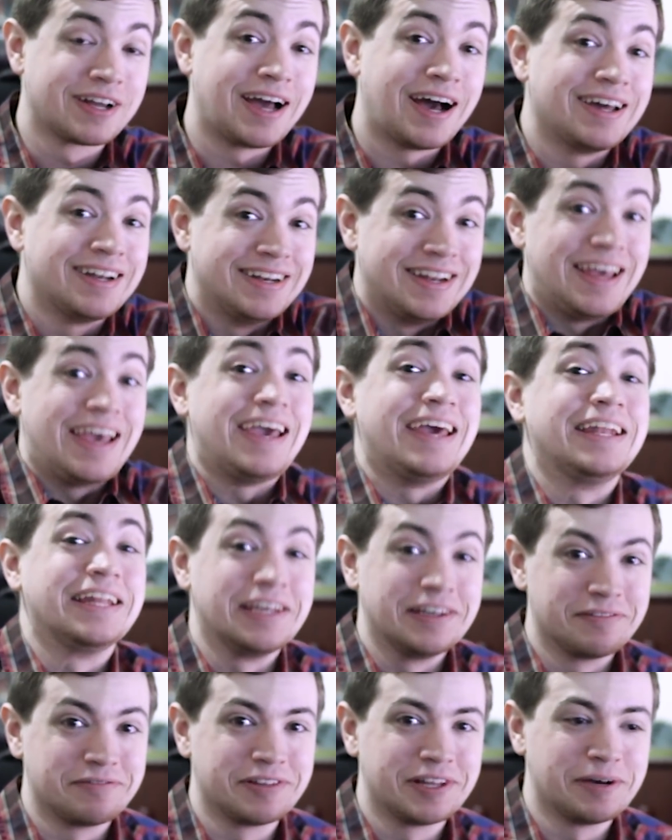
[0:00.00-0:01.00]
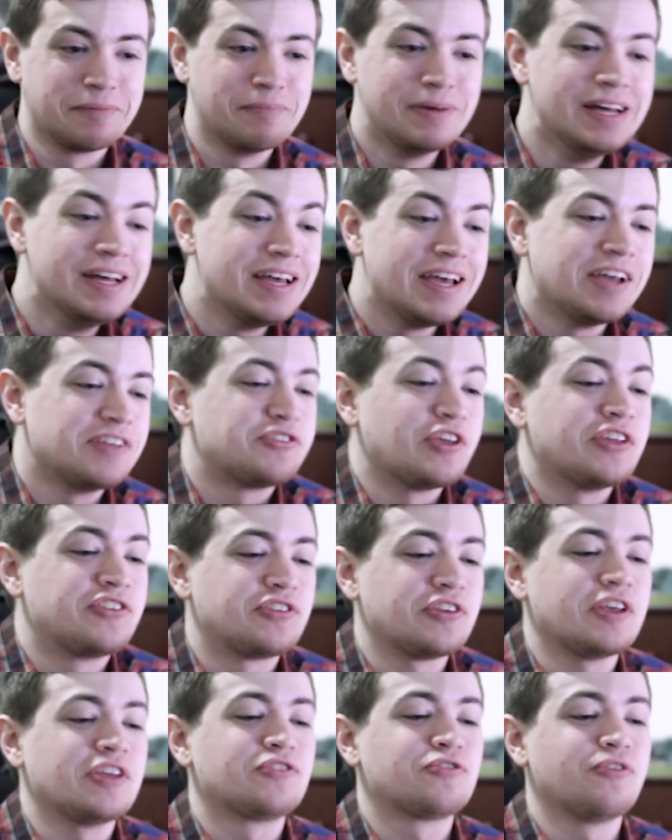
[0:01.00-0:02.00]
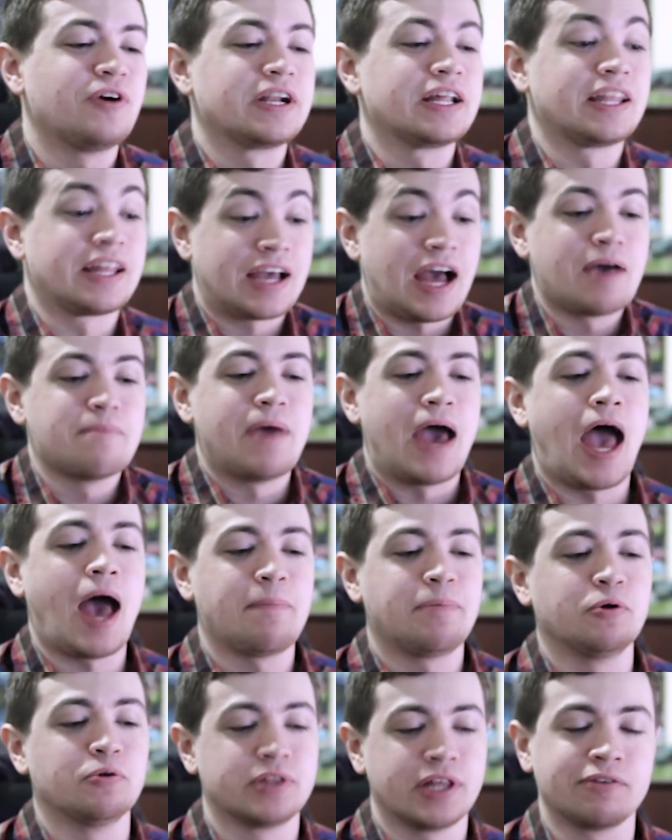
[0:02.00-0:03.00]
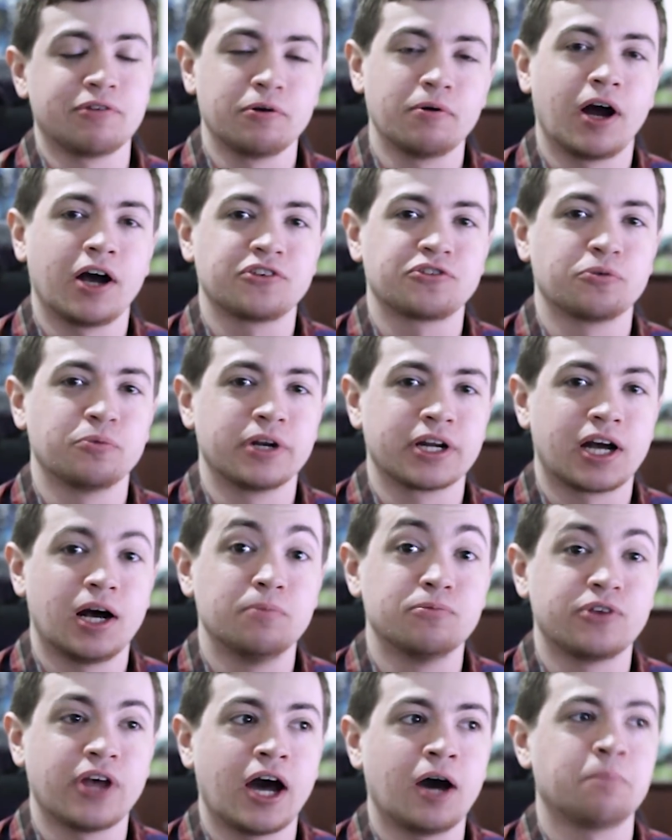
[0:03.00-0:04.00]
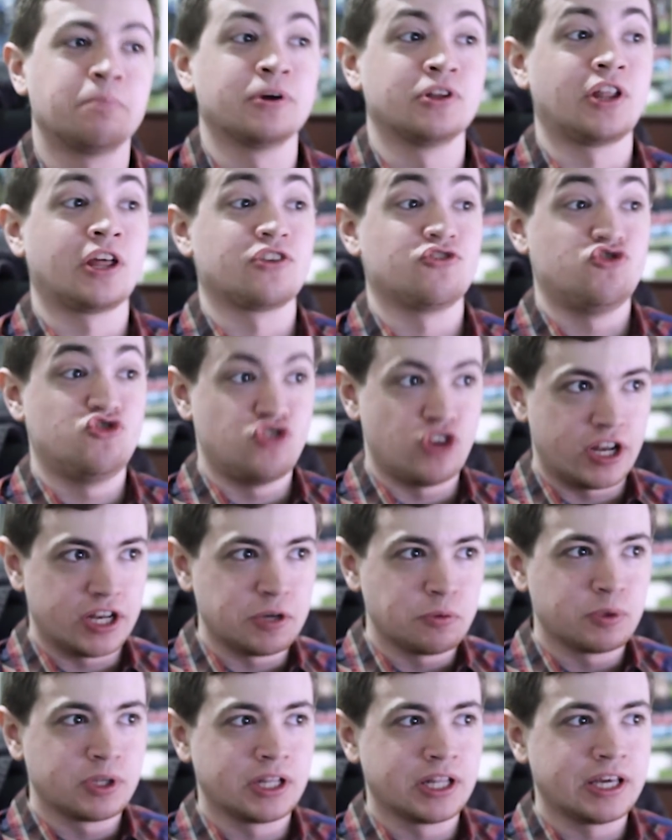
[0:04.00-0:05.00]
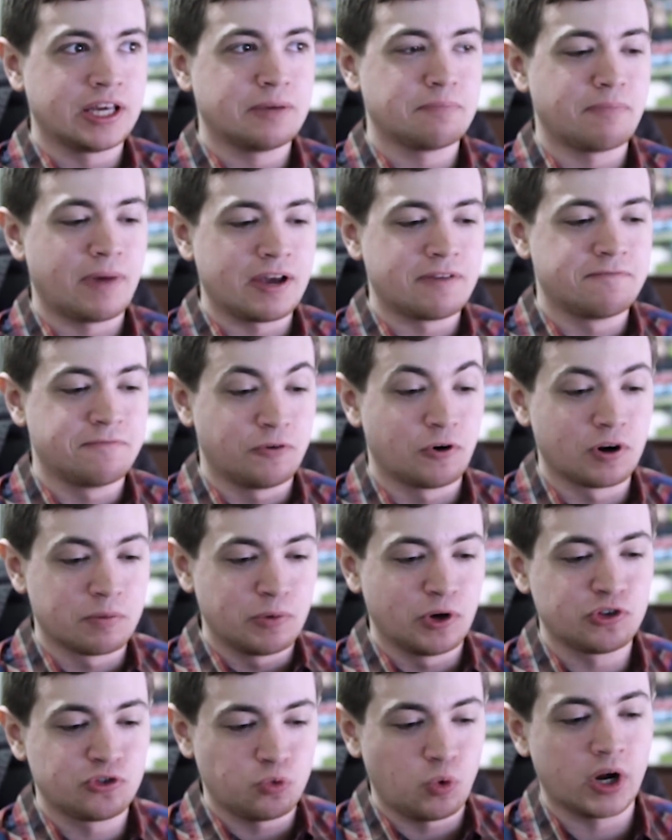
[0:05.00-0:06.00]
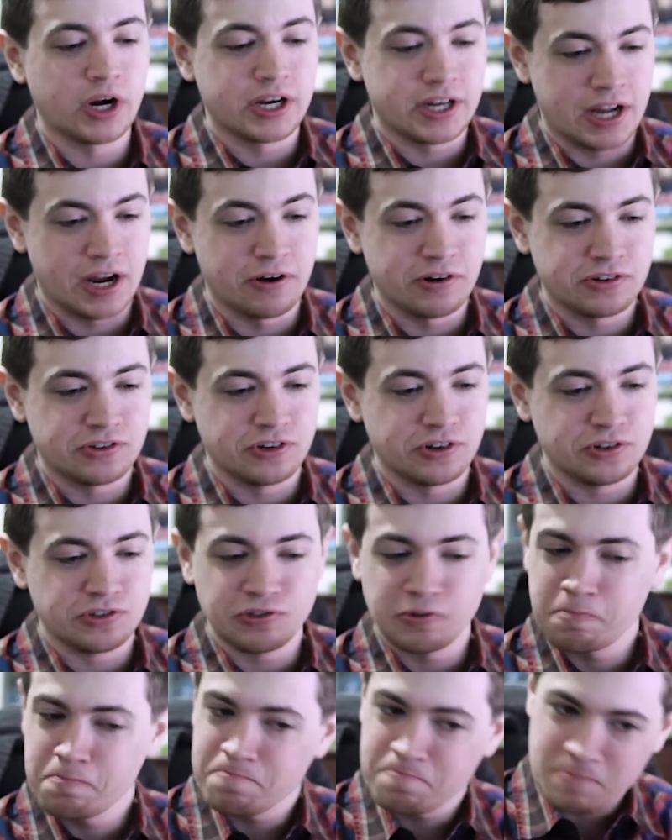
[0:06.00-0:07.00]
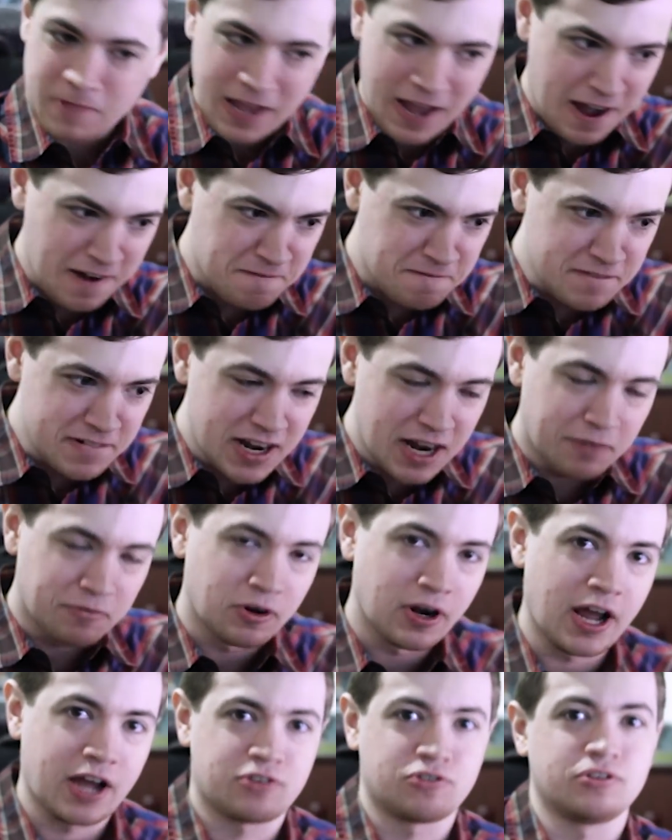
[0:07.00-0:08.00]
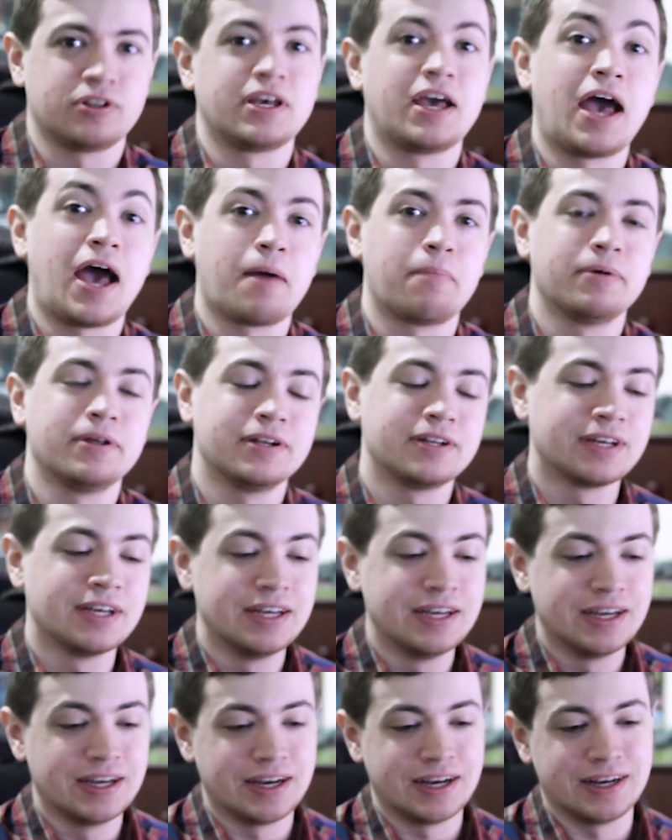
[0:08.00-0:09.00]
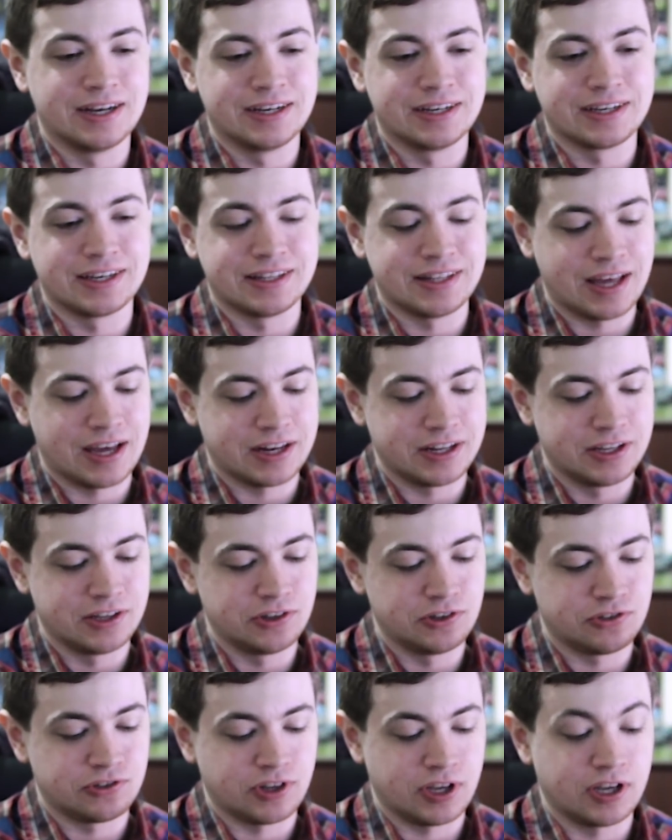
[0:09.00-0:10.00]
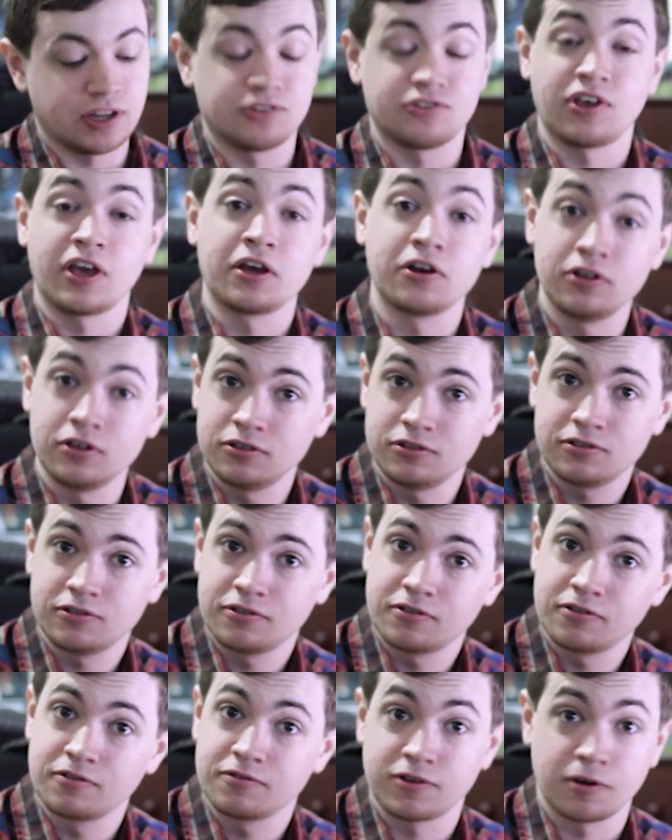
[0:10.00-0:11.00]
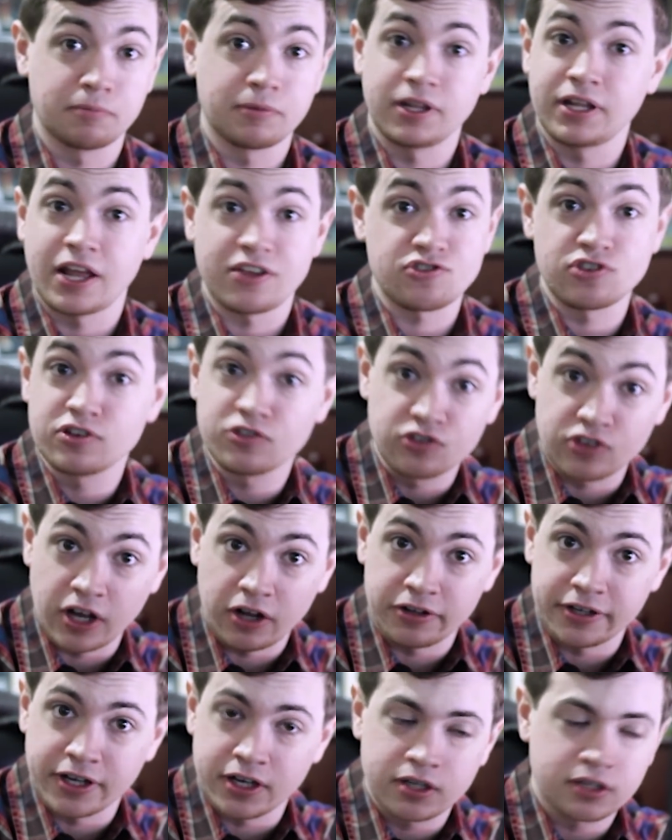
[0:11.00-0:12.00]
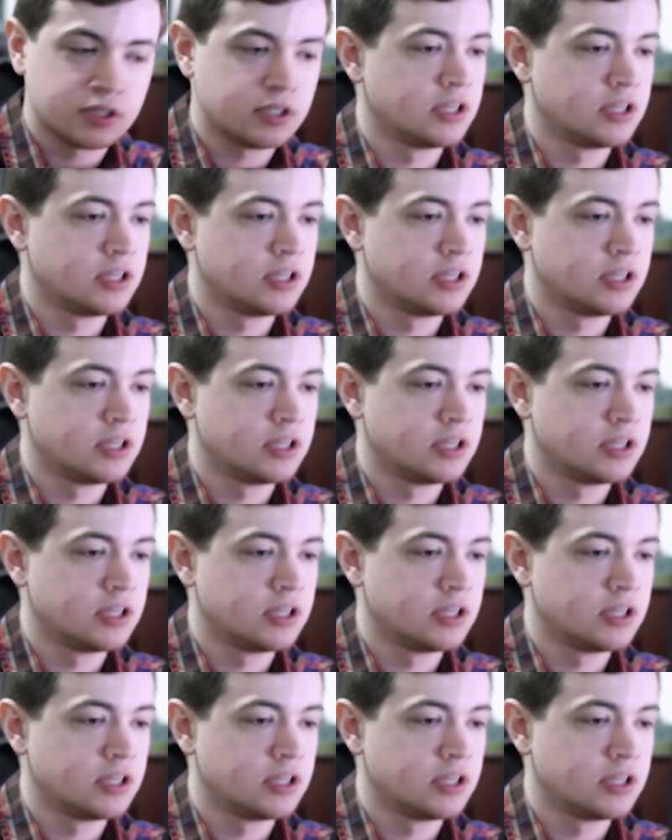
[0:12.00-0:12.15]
gotten any of them. It's it's it's funny. Like I'm happy with every roster when it comes out, but like genuinely, my four most wanted characters have never actually happened, uh, and that is uh, Tingle from The Legend of Zelda,